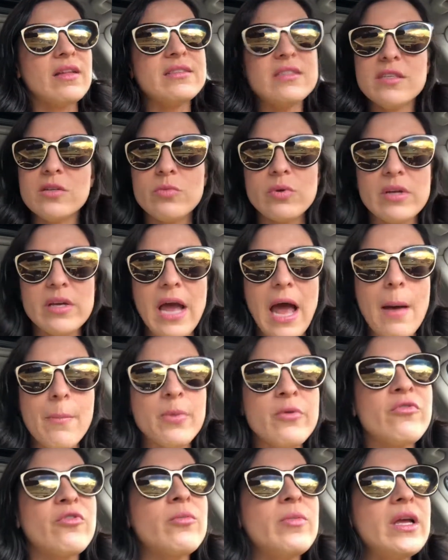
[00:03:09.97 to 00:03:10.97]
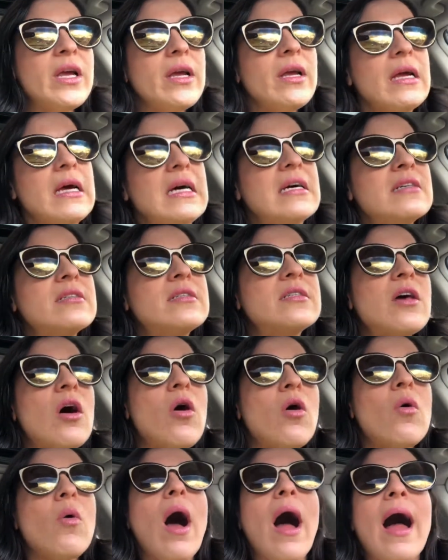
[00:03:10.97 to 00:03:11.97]
That didn't really happen for me.
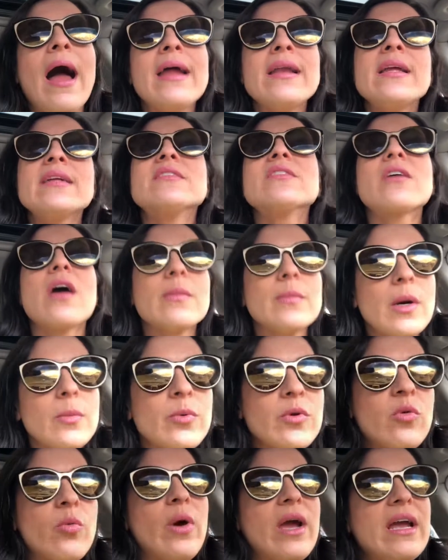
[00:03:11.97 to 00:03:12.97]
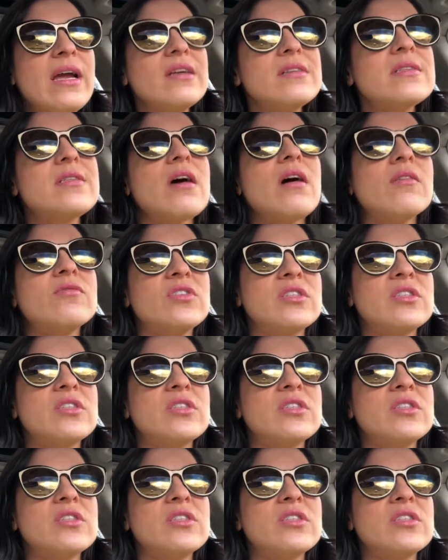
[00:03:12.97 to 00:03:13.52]
So I need to come up with ways